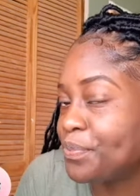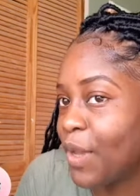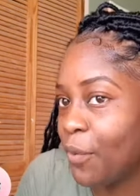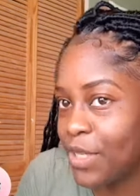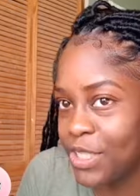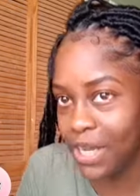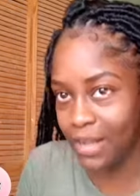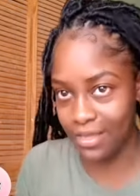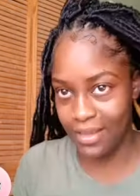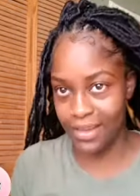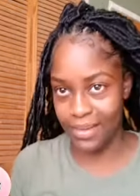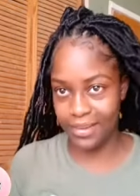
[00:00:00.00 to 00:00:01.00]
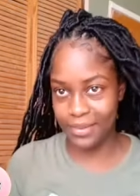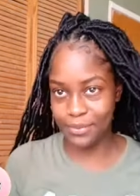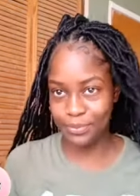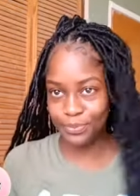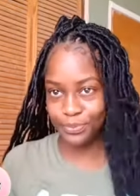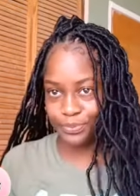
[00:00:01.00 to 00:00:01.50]
What y'all think?
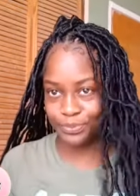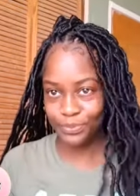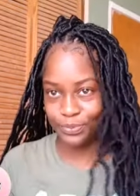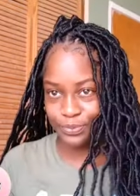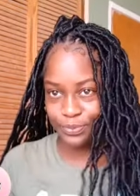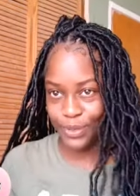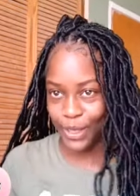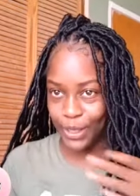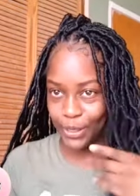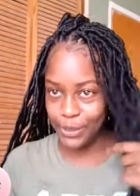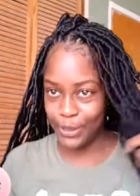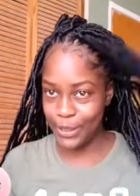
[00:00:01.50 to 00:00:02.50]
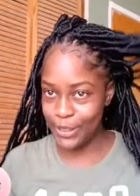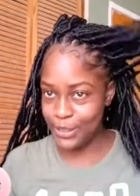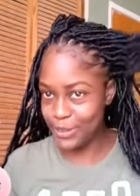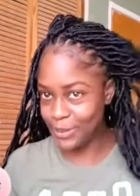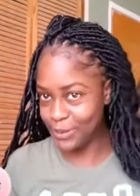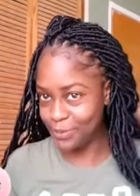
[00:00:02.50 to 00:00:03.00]
It look
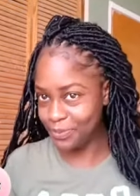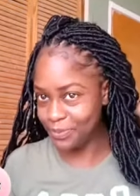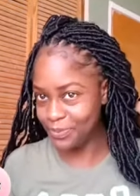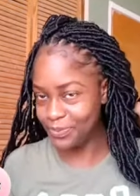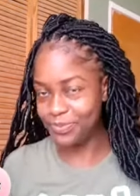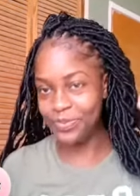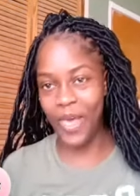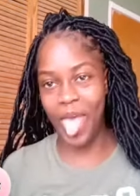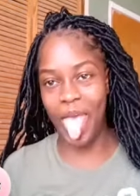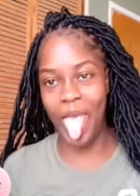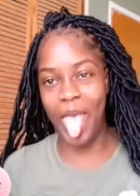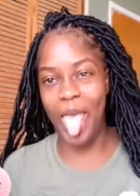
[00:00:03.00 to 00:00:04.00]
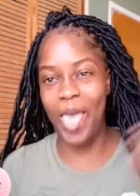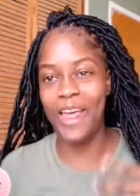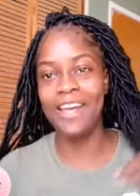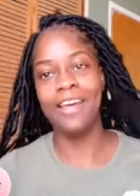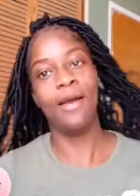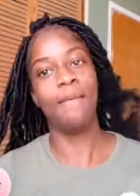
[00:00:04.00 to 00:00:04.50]
nice?
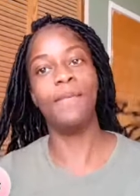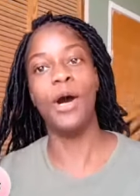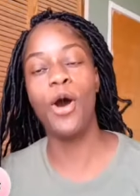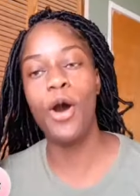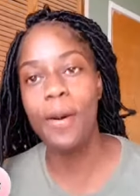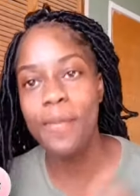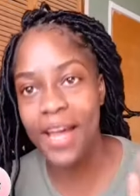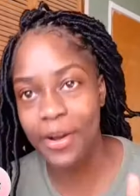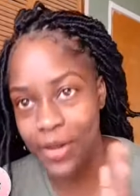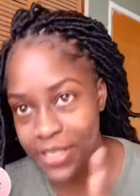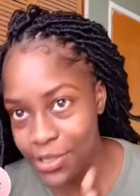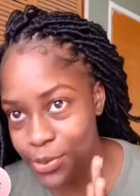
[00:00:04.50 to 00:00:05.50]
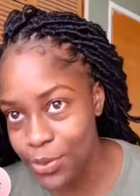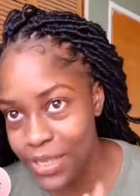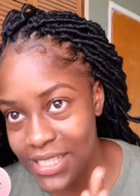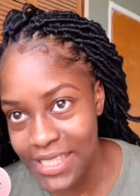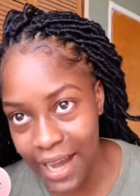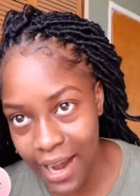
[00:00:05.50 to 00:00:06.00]
But how am I going to do the
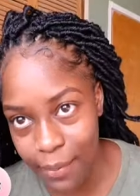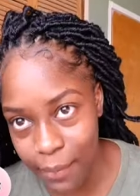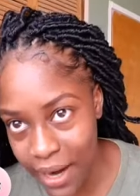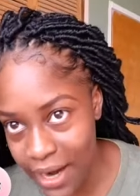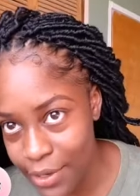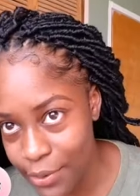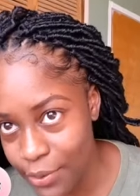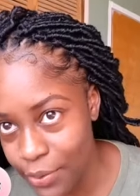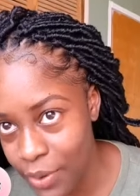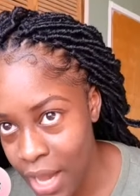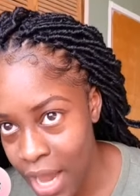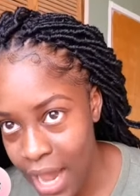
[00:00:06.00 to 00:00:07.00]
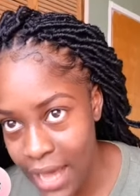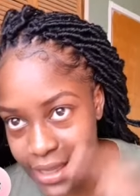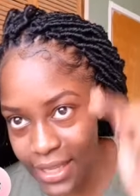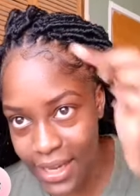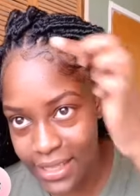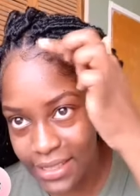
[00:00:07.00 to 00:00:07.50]
second part though? I
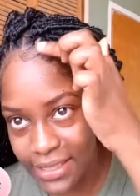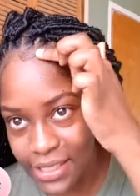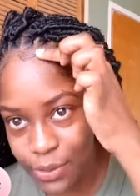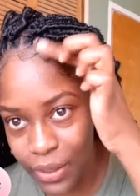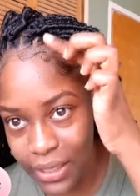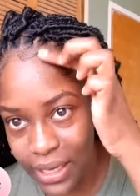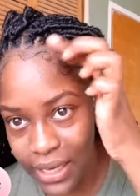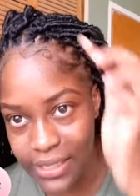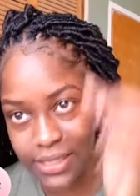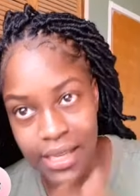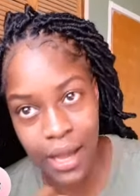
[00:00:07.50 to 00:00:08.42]
think I did this one nice,